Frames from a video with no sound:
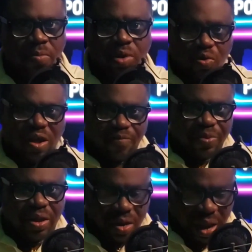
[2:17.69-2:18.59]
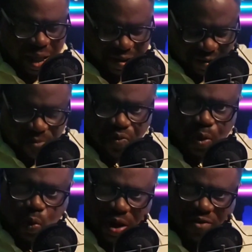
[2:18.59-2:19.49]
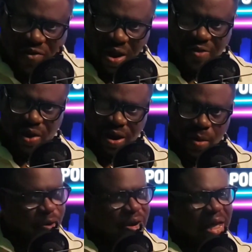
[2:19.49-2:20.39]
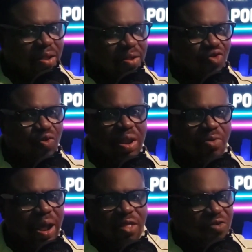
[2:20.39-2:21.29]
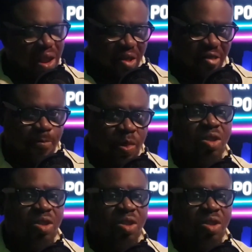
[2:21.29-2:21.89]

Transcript: They would have been at the same spot where Nigeria is right now, but they are doing it rather too late.